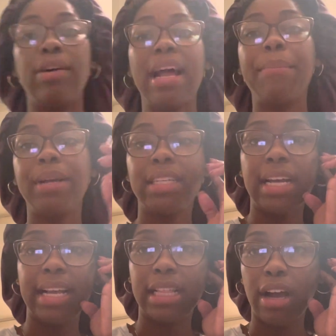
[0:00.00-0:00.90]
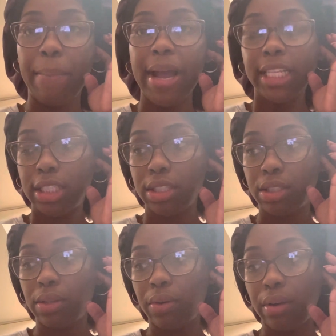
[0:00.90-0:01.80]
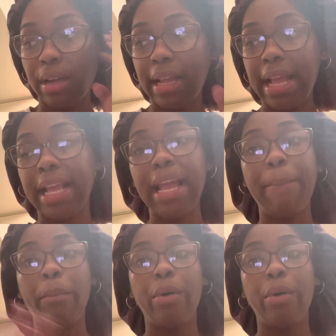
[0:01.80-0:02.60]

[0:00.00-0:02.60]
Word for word: down because I had to go back to the store and get